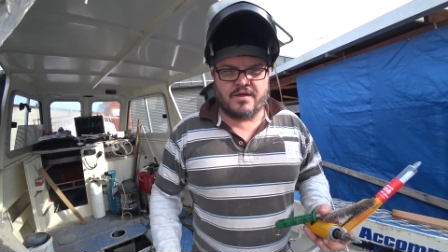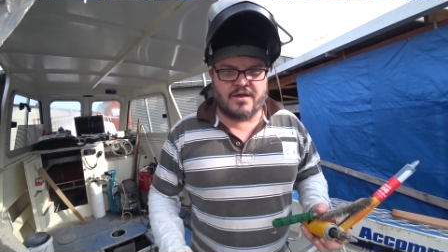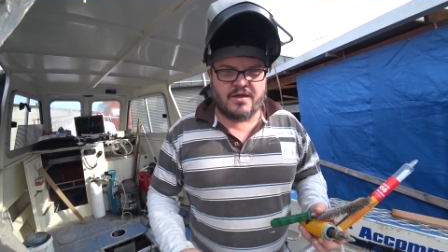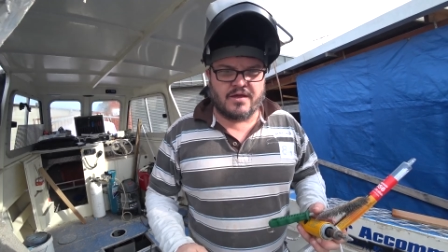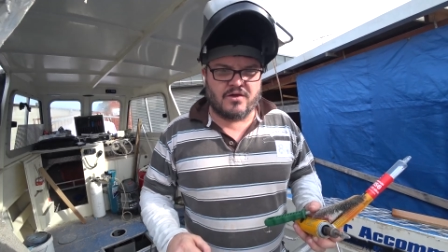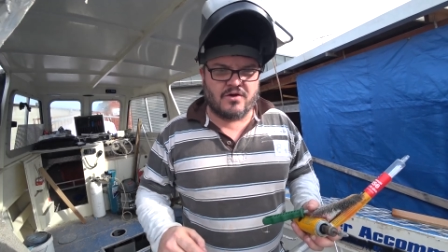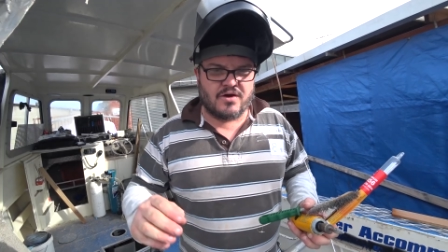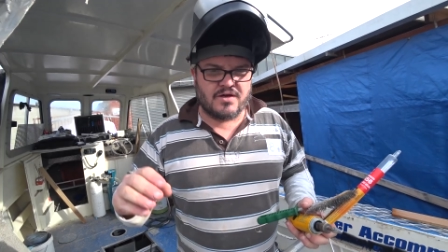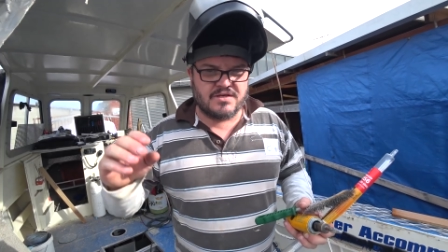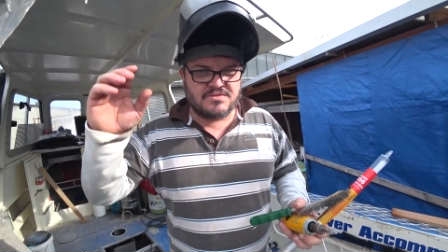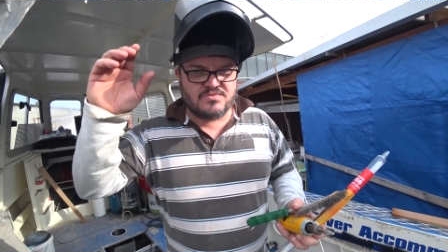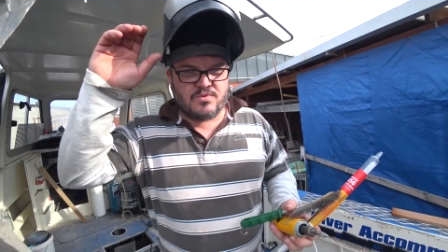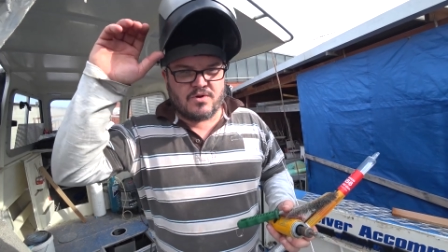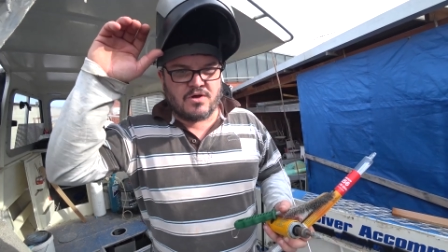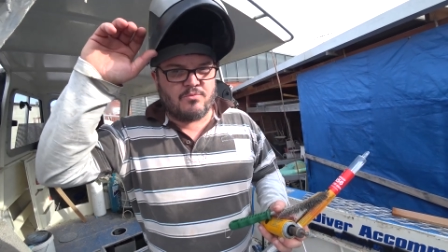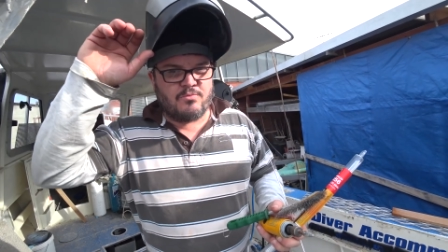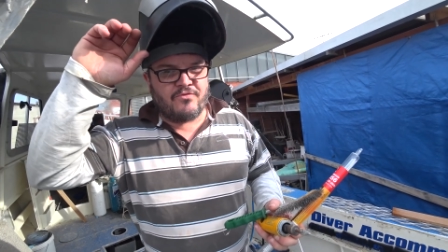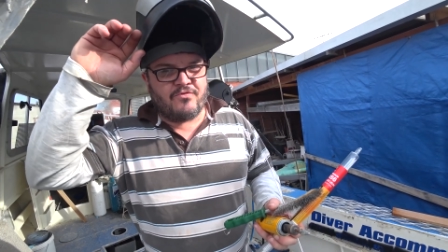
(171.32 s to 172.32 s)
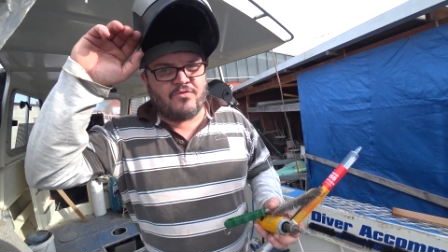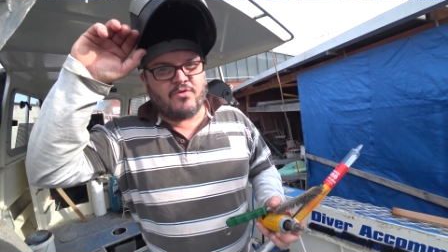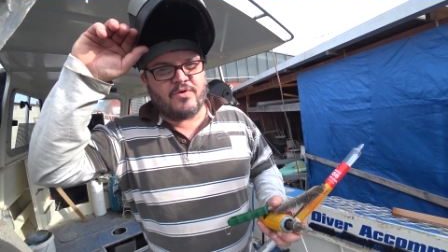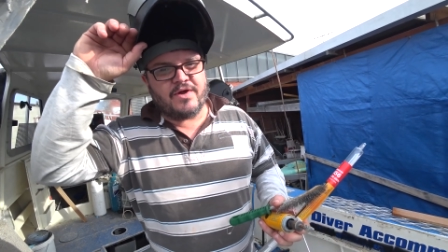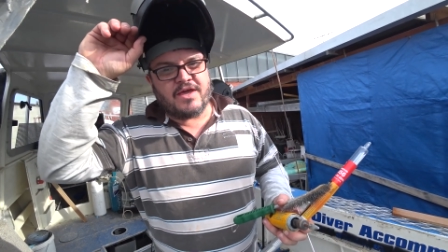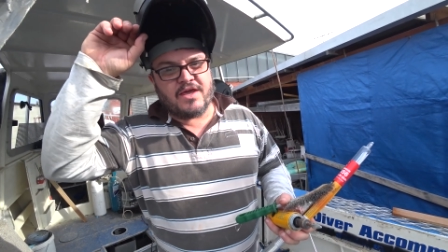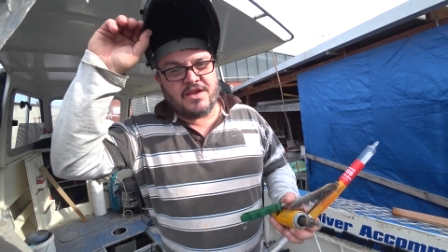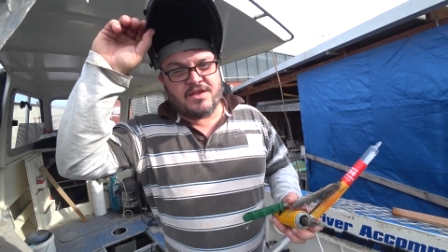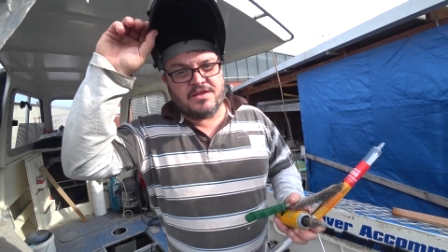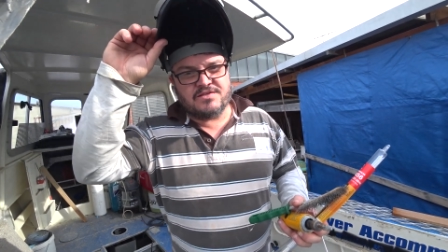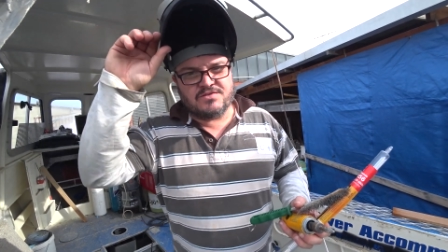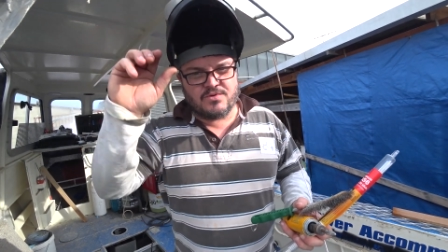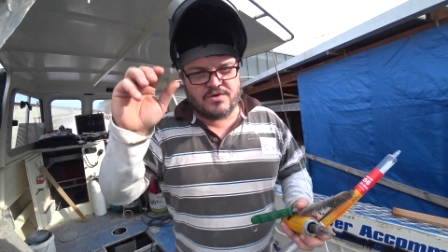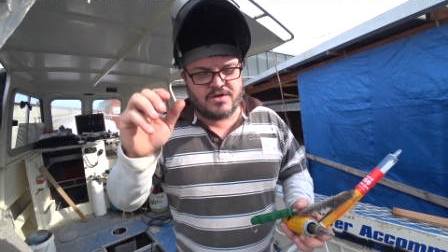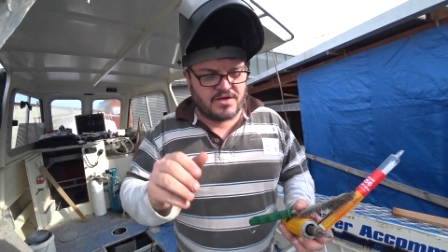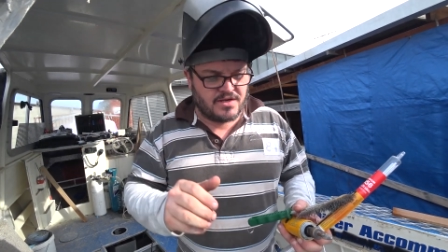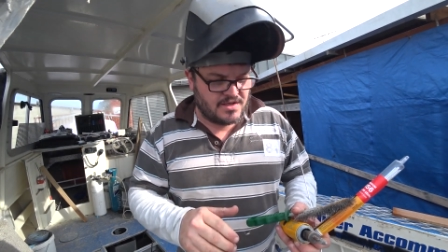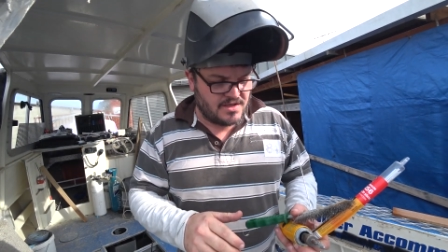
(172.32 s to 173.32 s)
Okay guys, well before we get
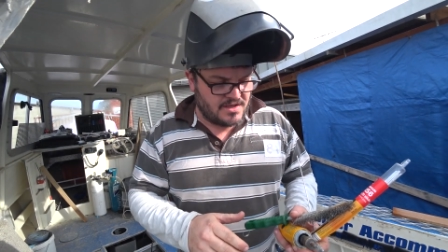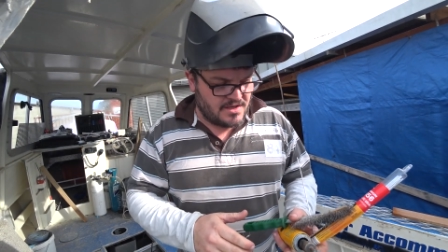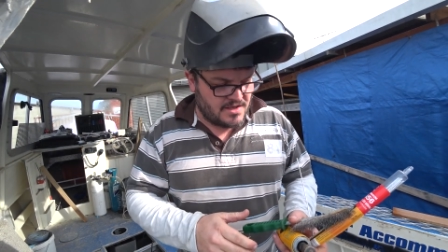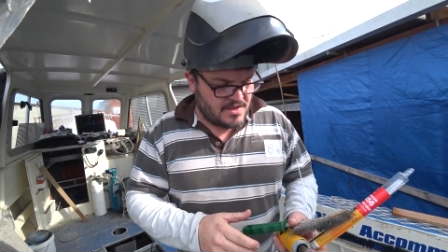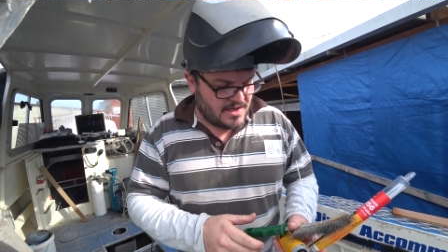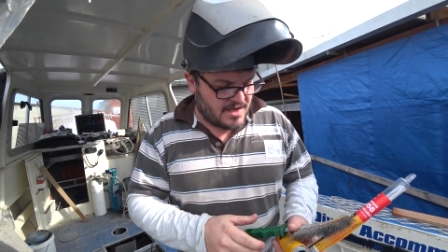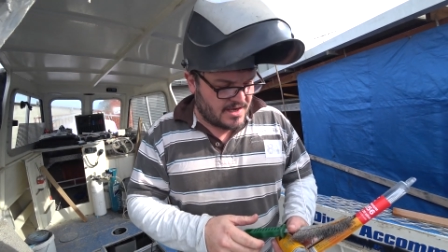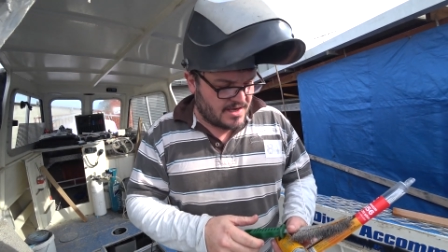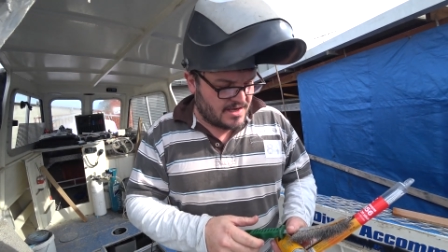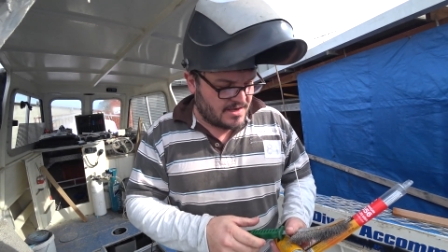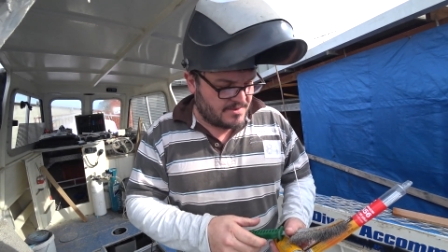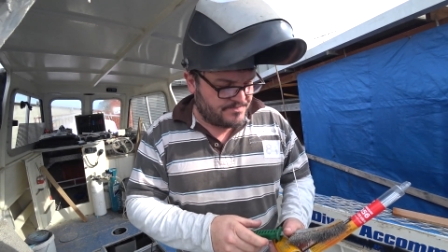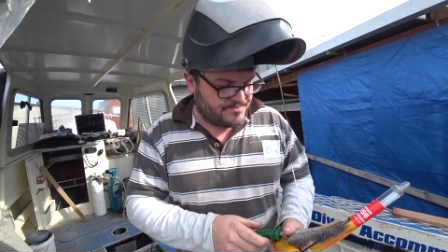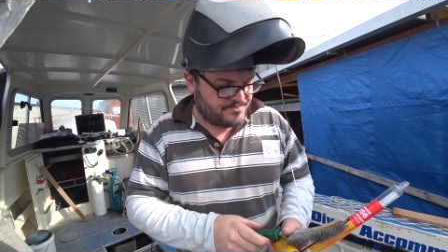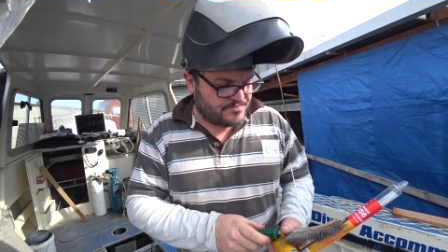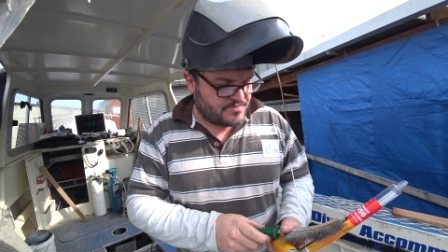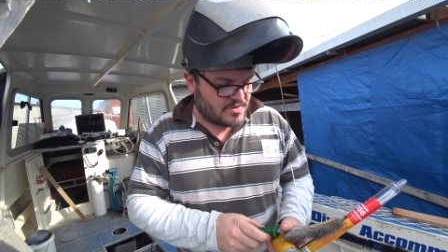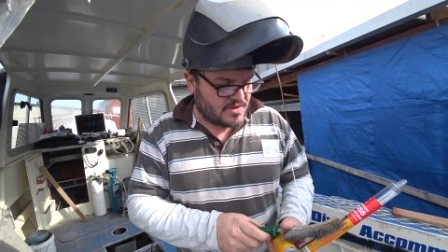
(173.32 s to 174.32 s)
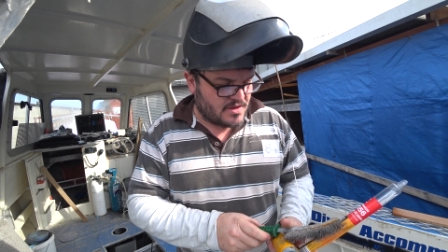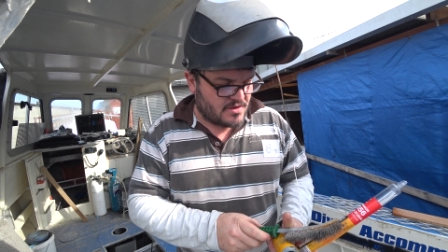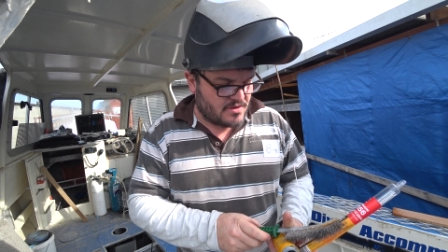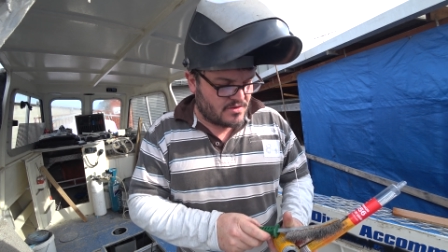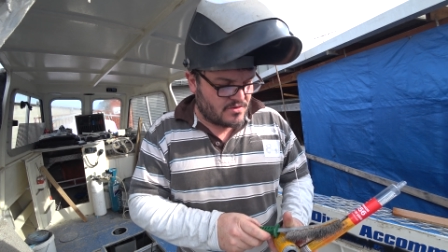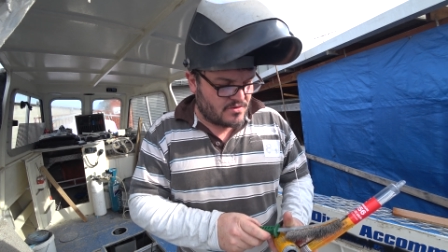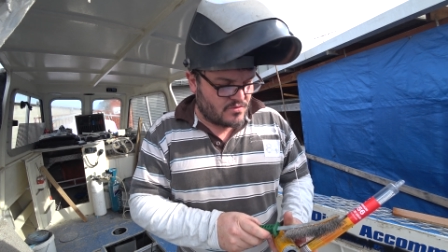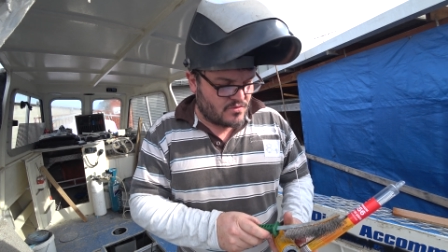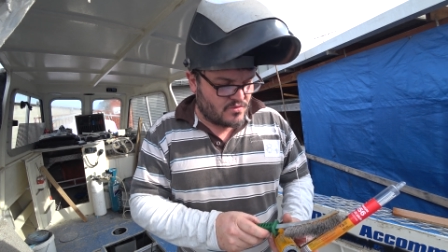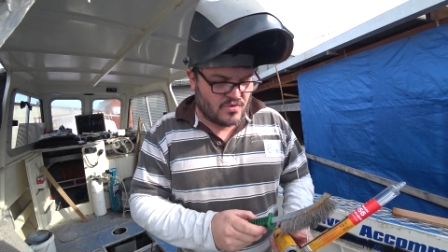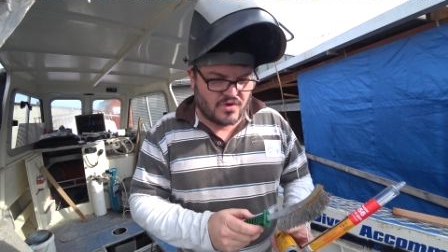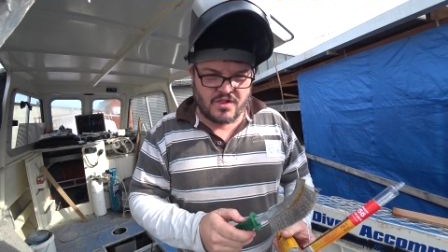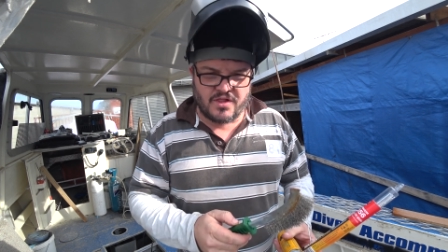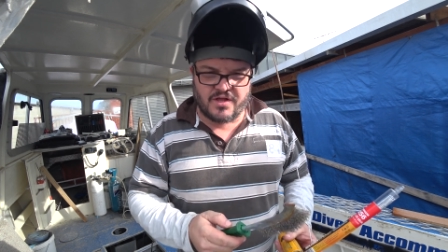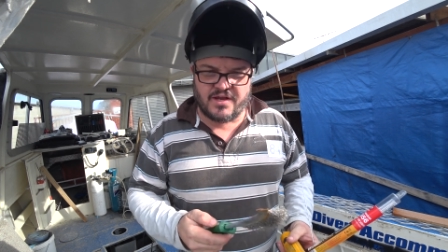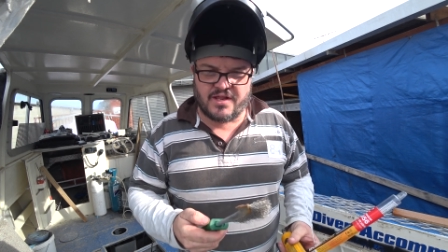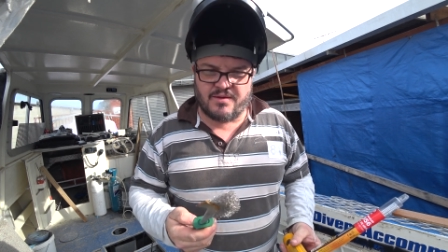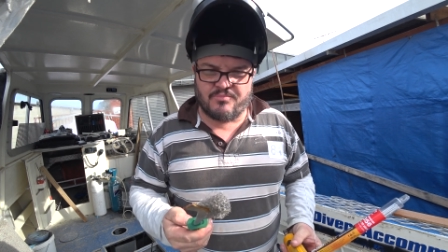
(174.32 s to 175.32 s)
into it, um, i
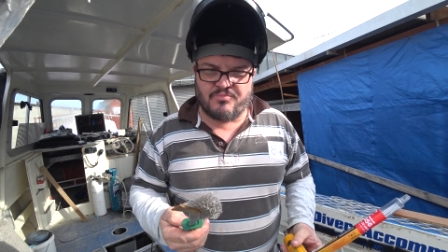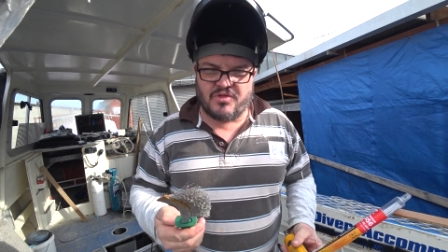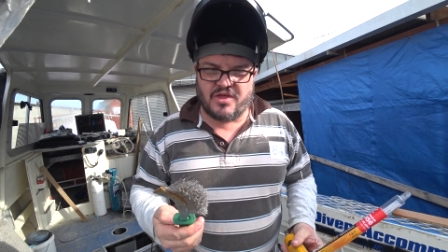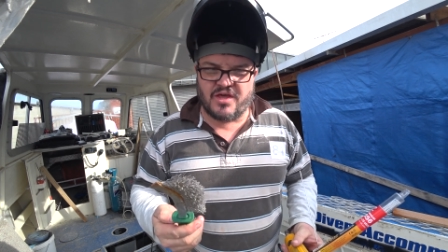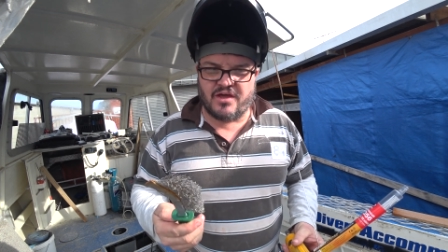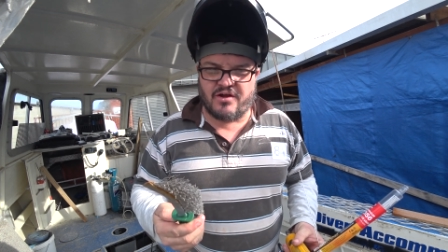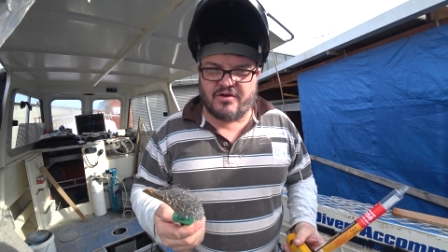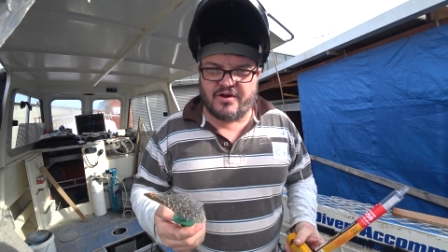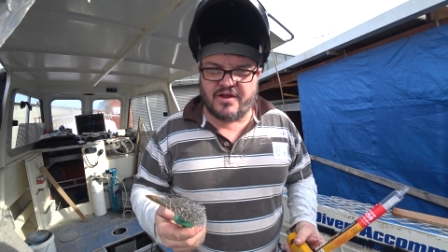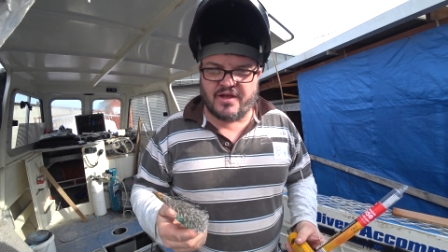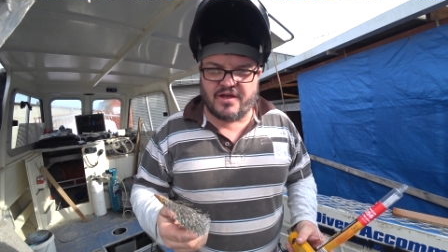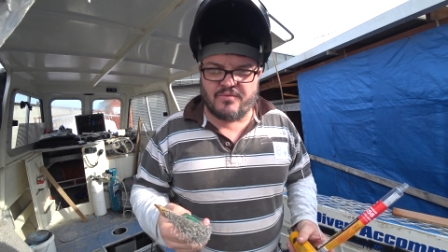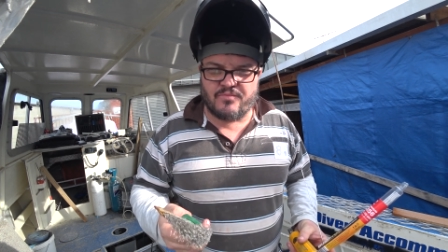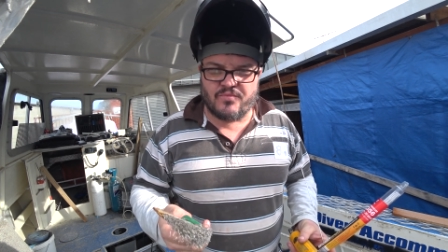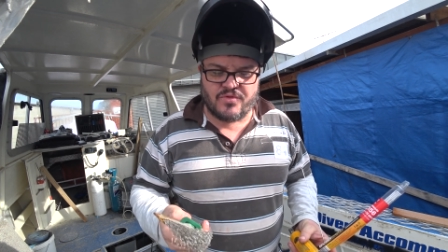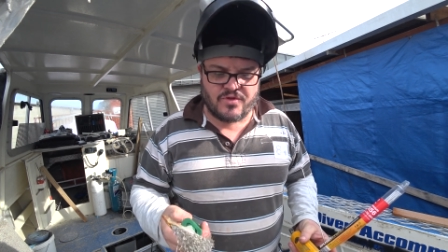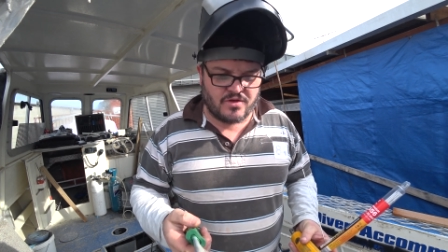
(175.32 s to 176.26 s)
cleaning up the area.